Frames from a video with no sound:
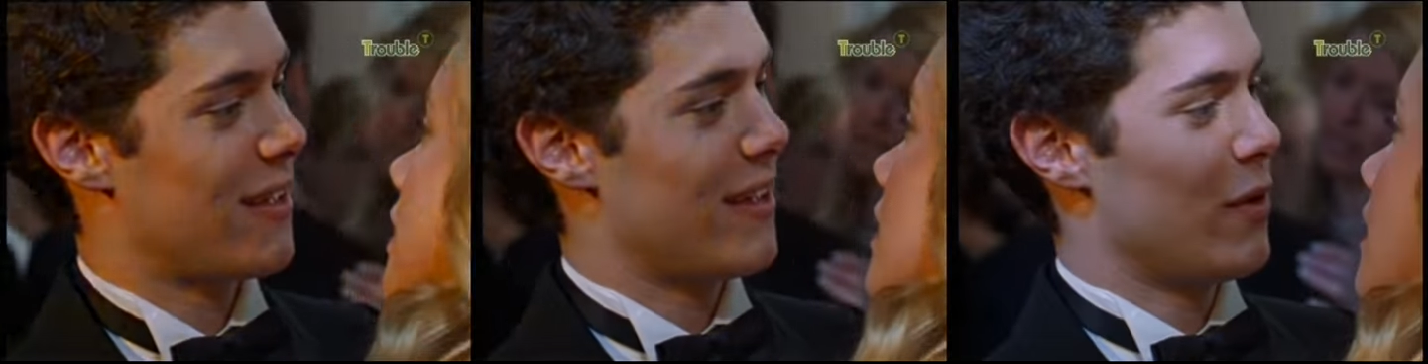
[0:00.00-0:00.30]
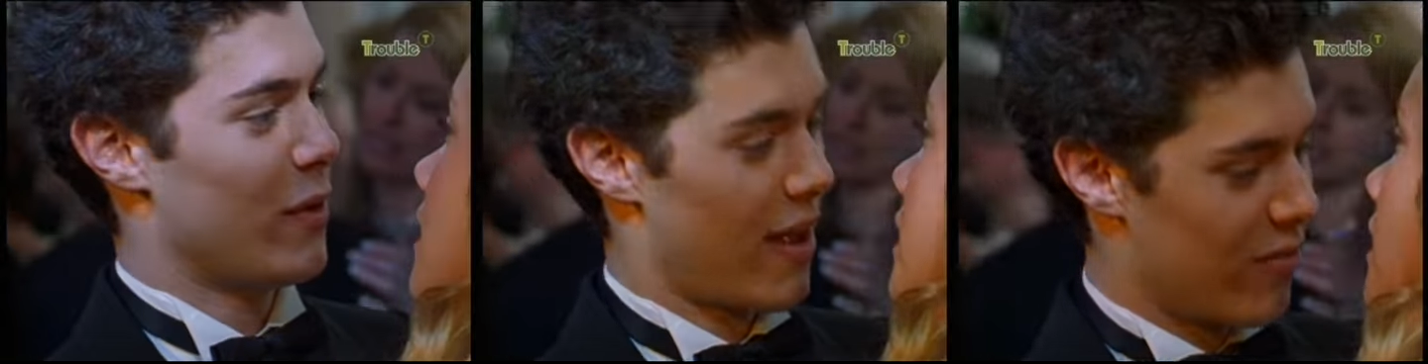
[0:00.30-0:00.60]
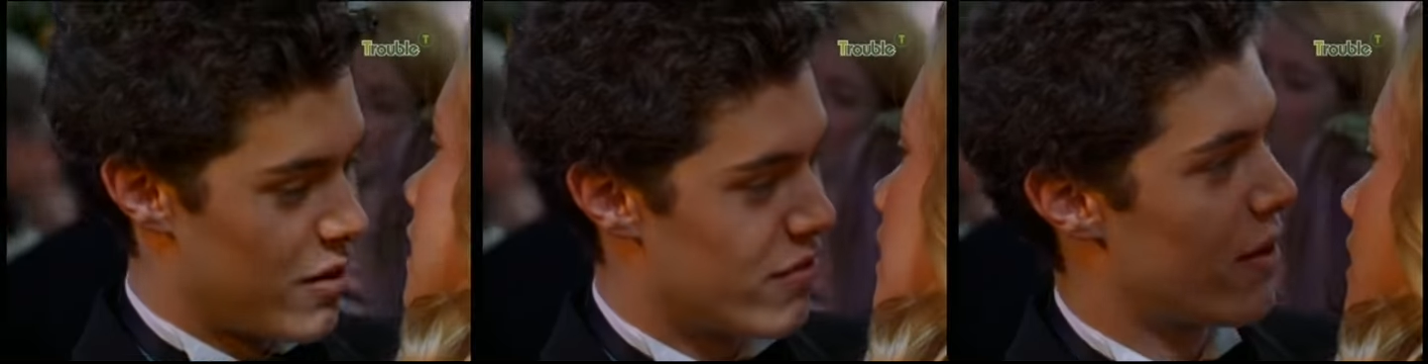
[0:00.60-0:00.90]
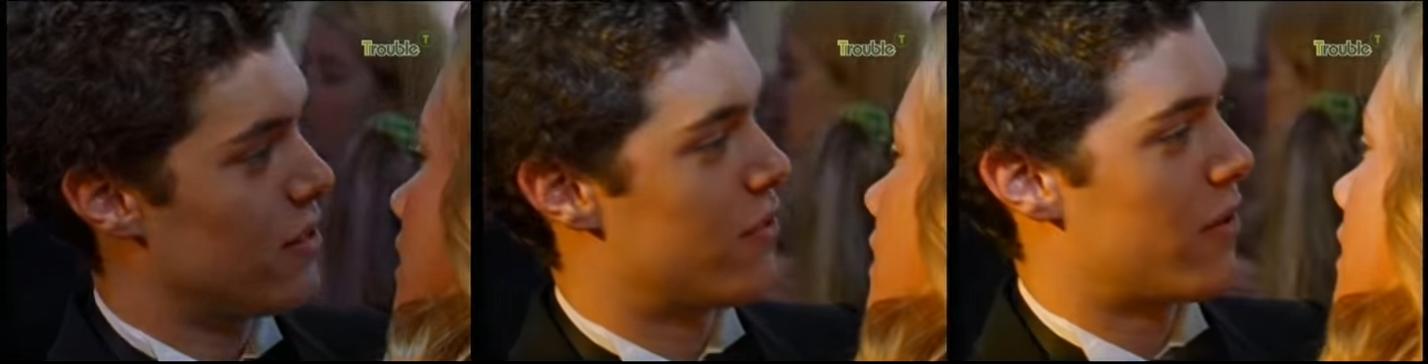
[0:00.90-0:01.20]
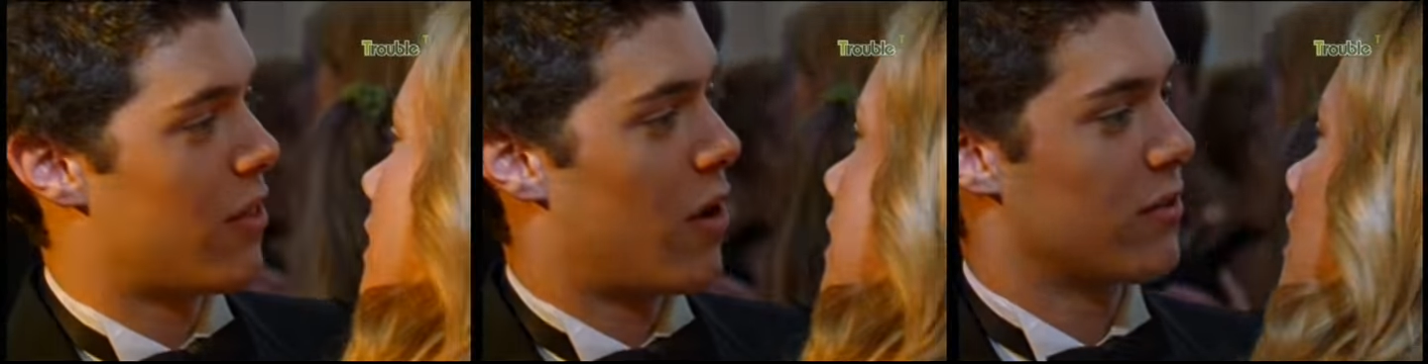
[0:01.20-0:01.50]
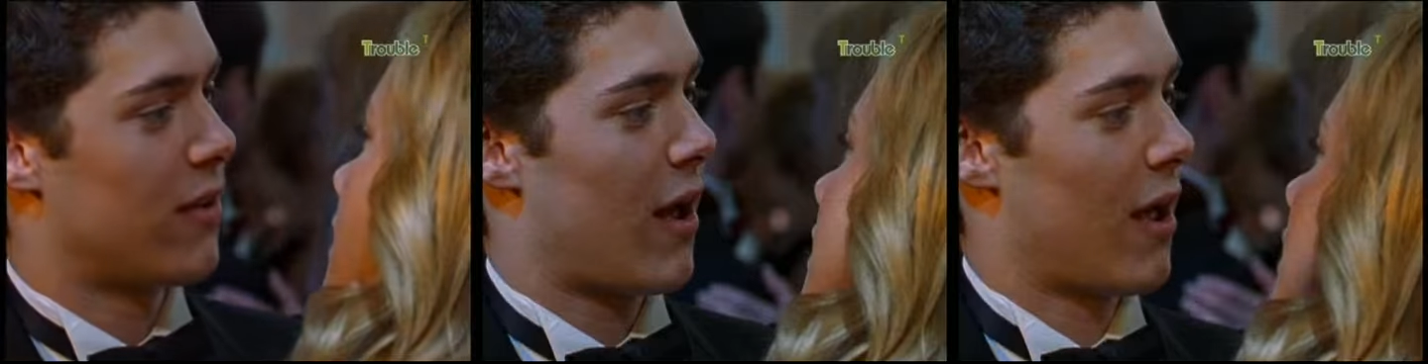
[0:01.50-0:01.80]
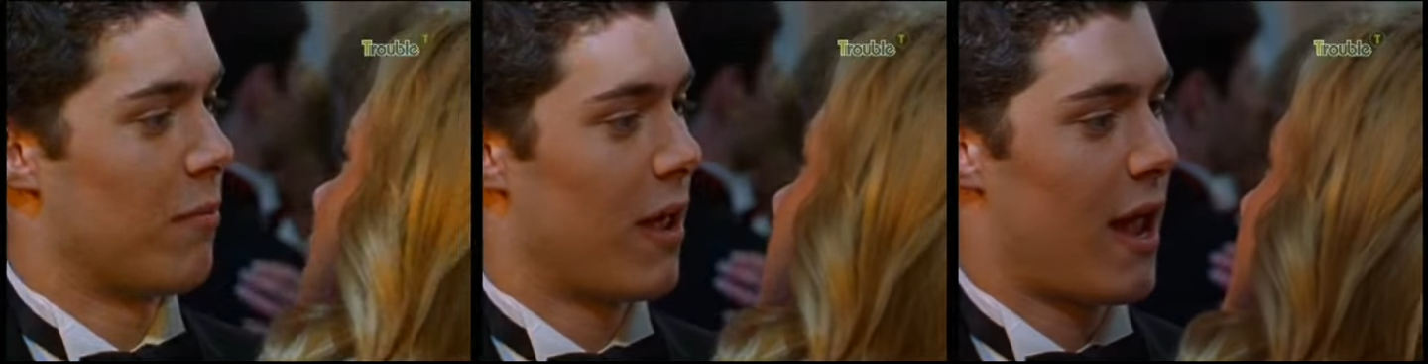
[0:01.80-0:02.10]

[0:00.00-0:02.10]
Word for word: Amy and I have been friends for a long time.